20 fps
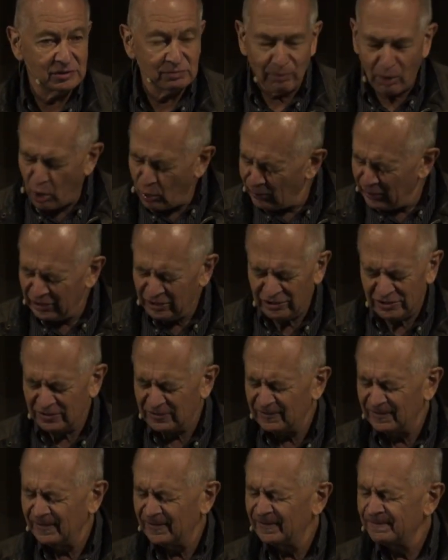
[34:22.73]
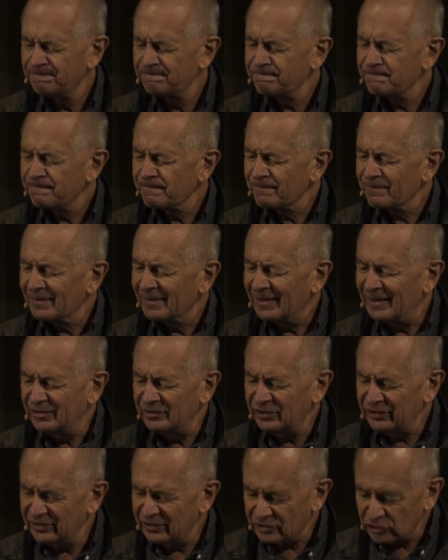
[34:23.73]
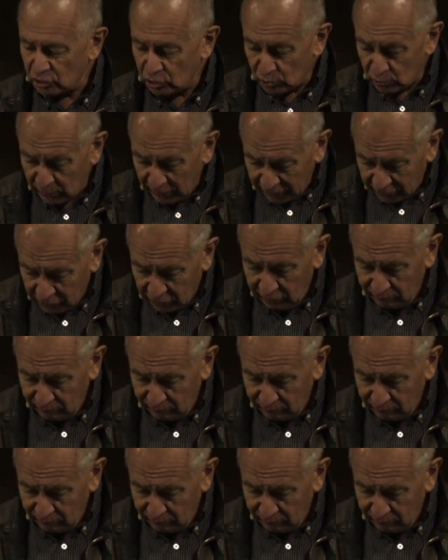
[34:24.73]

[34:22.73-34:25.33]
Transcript: moment, into this critical